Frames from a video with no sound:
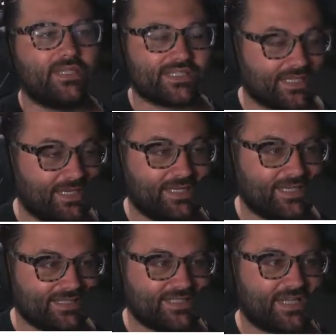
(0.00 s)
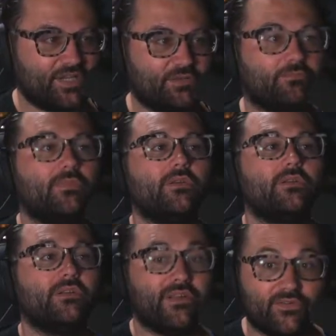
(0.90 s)
And he has to tell them,
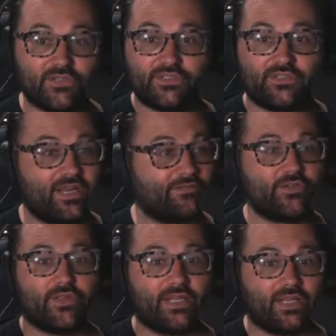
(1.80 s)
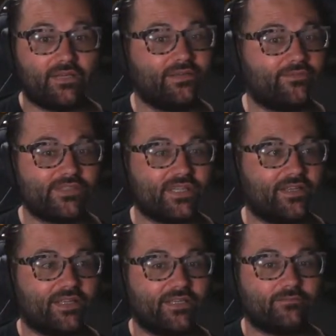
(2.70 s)
Never do that again. Never say that
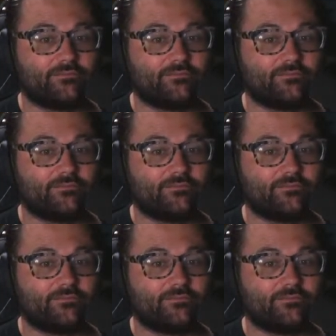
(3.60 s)
again.